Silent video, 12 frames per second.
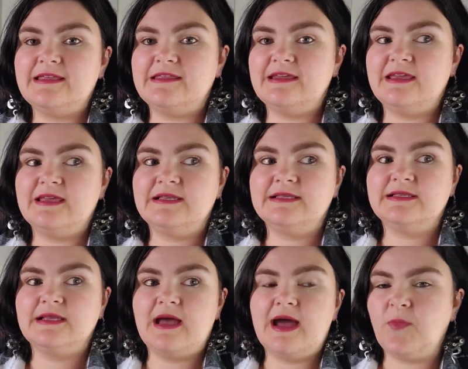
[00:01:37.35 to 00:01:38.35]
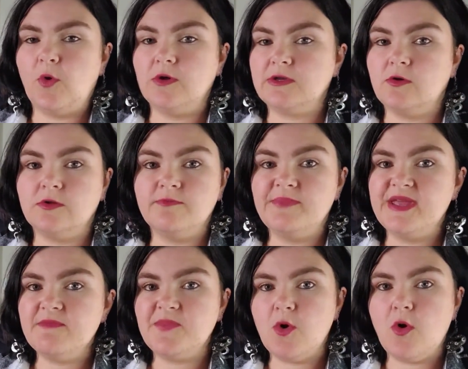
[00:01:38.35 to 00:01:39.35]
this sport called
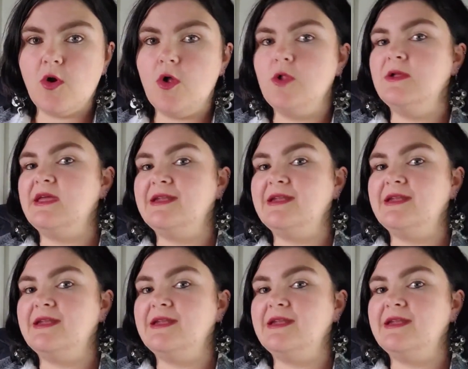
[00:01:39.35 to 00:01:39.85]
Pitball,